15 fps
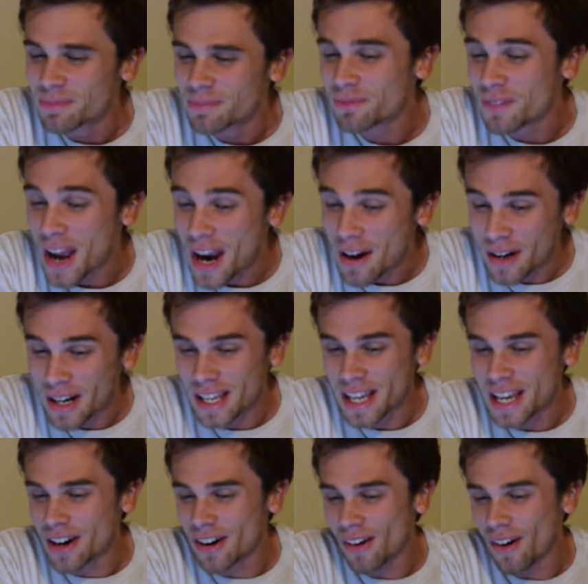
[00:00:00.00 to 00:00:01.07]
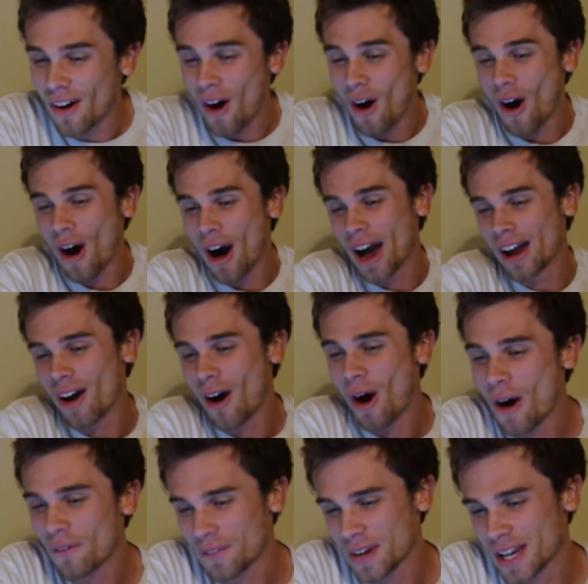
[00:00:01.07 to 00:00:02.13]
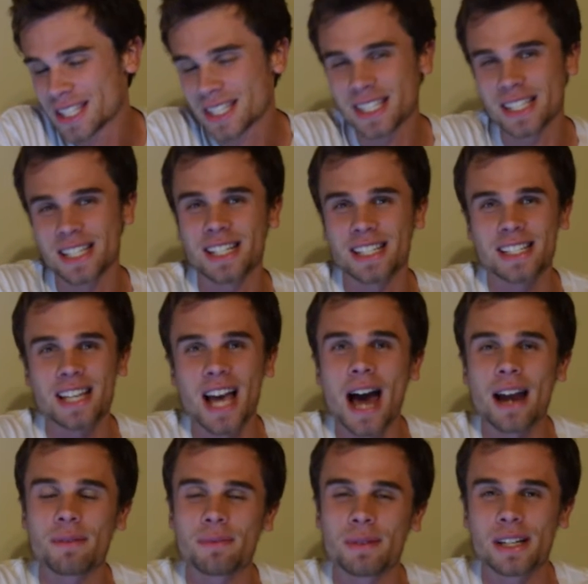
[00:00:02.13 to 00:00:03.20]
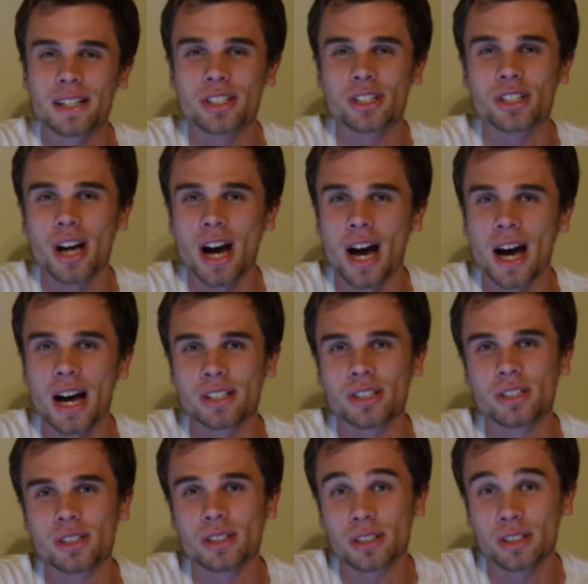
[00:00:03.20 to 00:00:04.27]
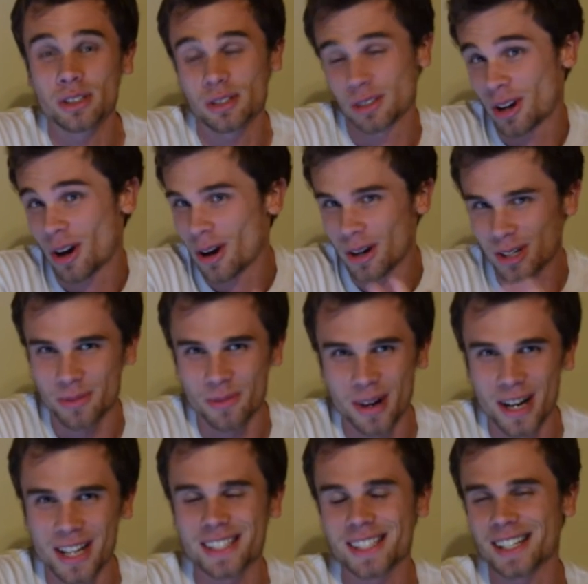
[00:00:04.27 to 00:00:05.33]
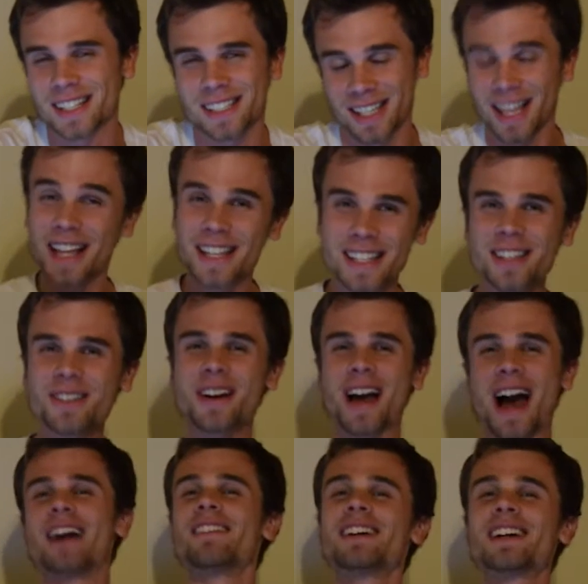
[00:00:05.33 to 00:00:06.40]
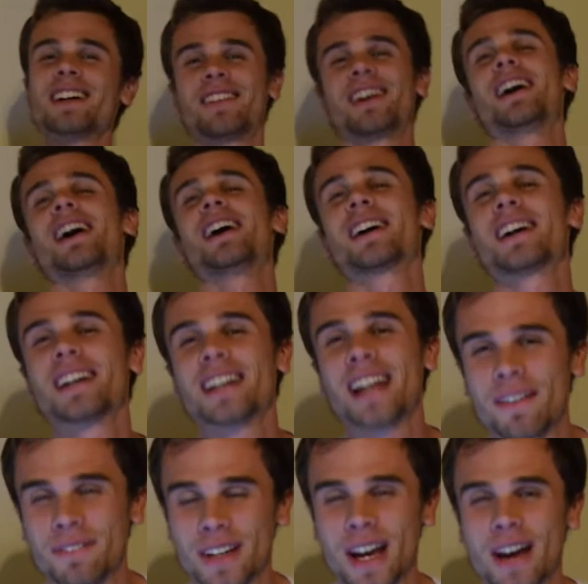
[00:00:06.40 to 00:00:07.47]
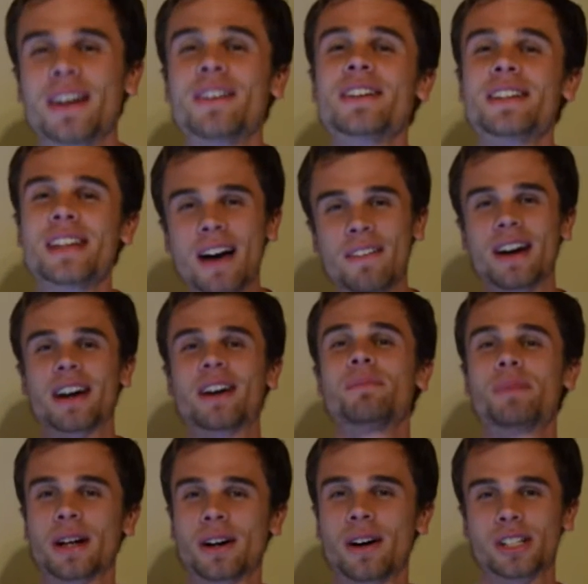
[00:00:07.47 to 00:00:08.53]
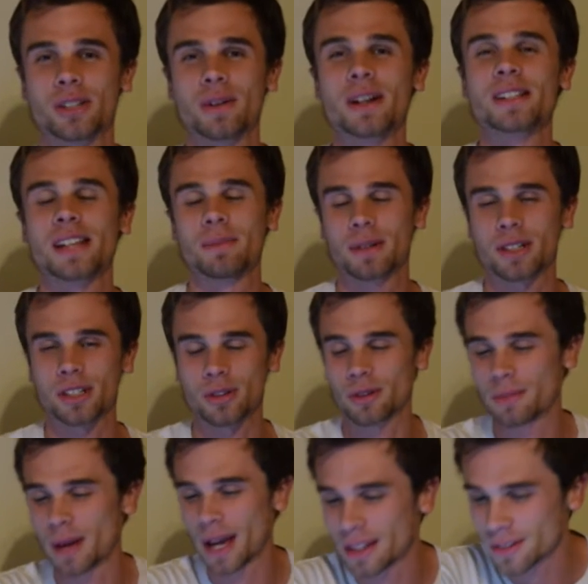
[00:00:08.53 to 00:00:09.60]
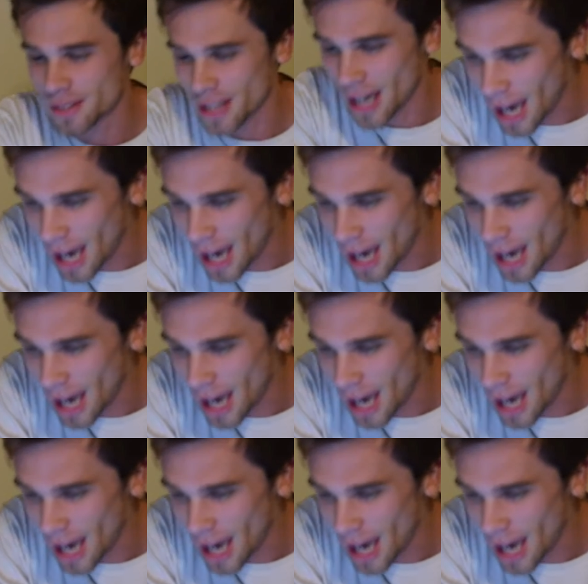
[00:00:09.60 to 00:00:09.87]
Favorite Eagle on offense is got to be Carson Wentz, because it's a new guy. I mean, come on, how can it not be? I mean, if I couldn't pick Carson Wentz, I'd pick Jordan Matthews.